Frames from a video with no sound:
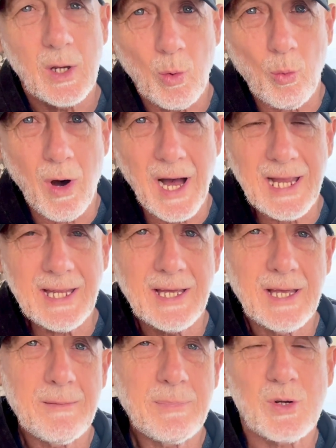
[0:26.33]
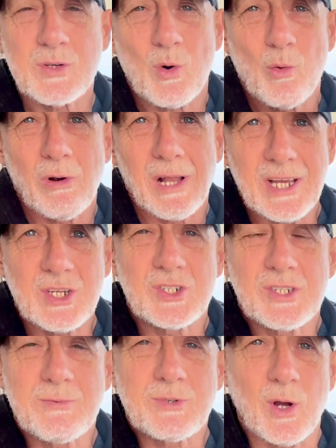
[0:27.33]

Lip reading: Why? Because all relationships